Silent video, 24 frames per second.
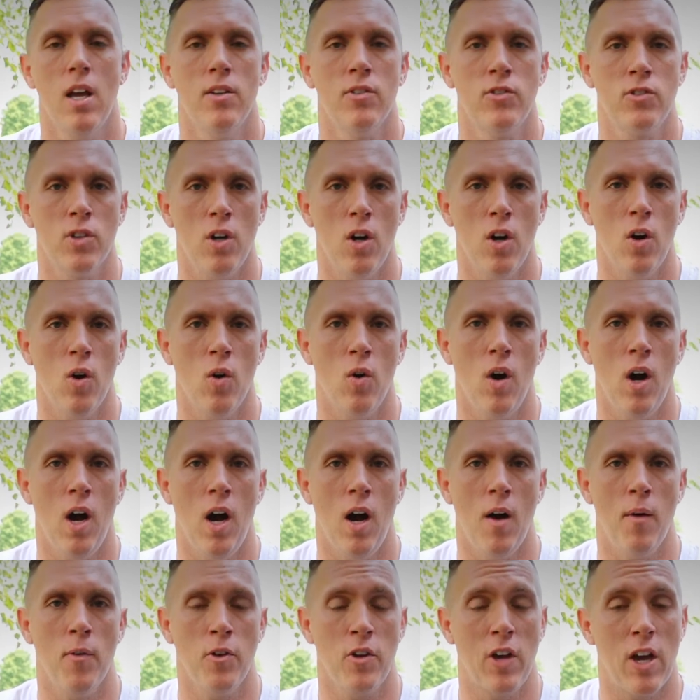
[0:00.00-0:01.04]
So
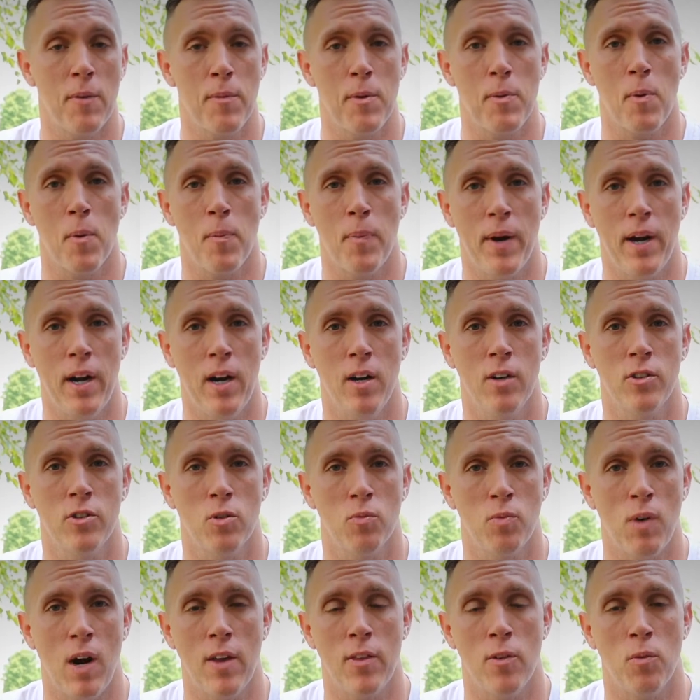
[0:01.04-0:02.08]
uh, you got to be prepared to
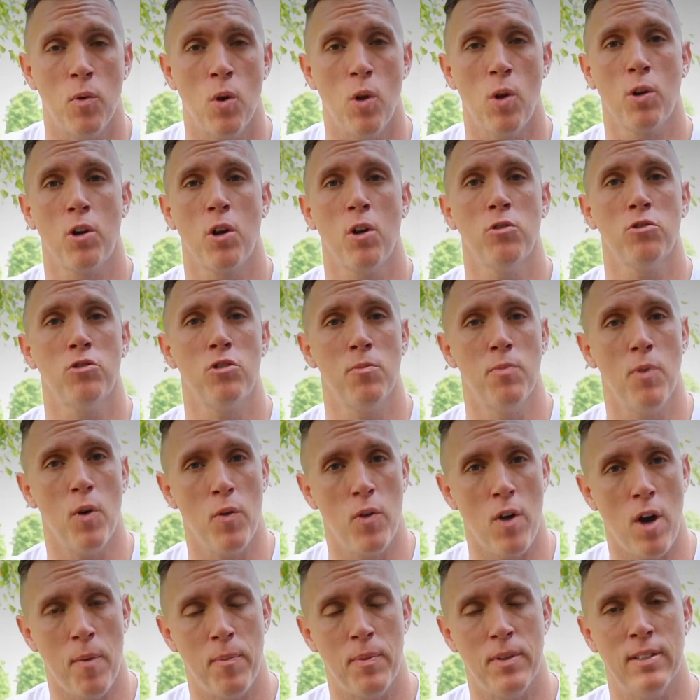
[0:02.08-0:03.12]
ride the roller coaster
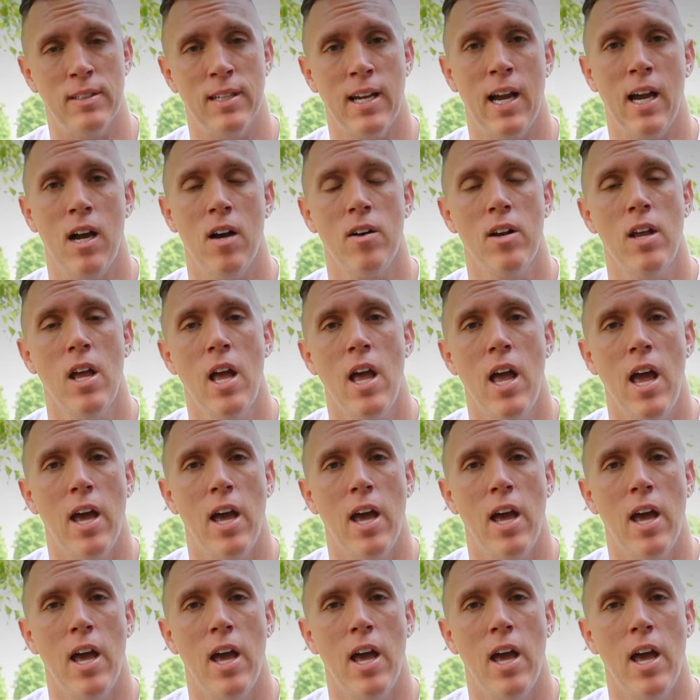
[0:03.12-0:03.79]
both up and down,